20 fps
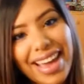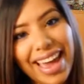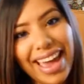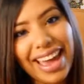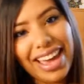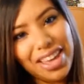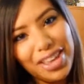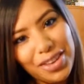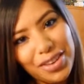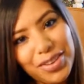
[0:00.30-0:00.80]

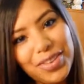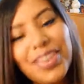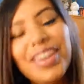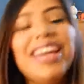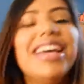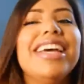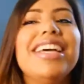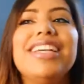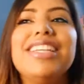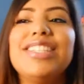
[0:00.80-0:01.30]
Hey you!
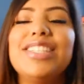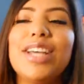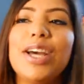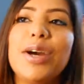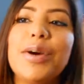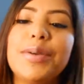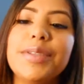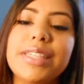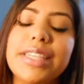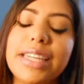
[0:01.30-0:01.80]

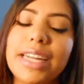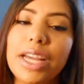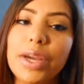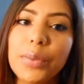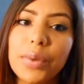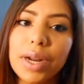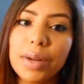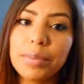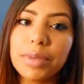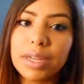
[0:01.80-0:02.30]
So today
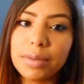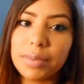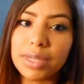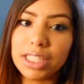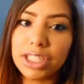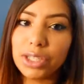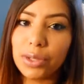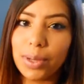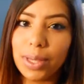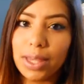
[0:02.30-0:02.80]
what I'm going to
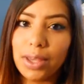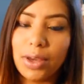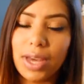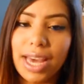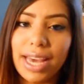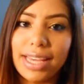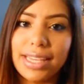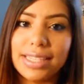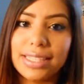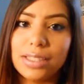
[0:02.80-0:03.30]
be showing you
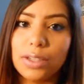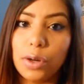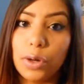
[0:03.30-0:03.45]
guys,